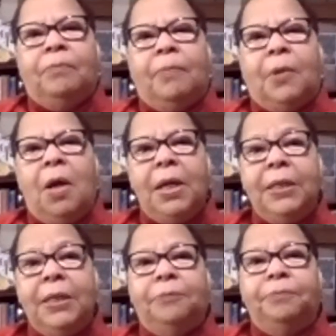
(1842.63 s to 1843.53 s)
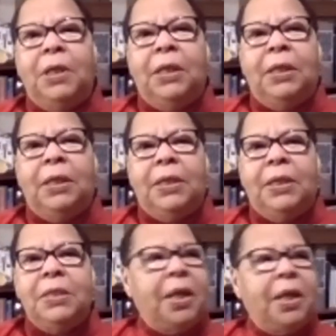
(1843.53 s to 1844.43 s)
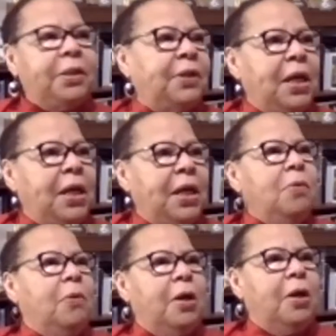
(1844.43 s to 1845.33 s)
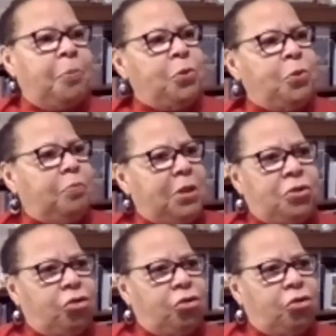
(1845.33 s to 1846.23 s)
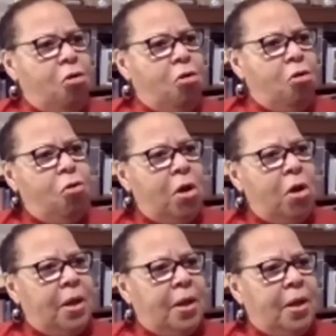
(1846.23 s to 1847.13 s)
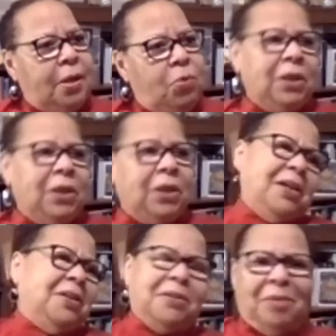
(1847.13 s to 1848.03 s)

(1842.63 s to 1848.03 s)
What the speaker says: Huh? It's like the N word is supposed to be so, well, it is.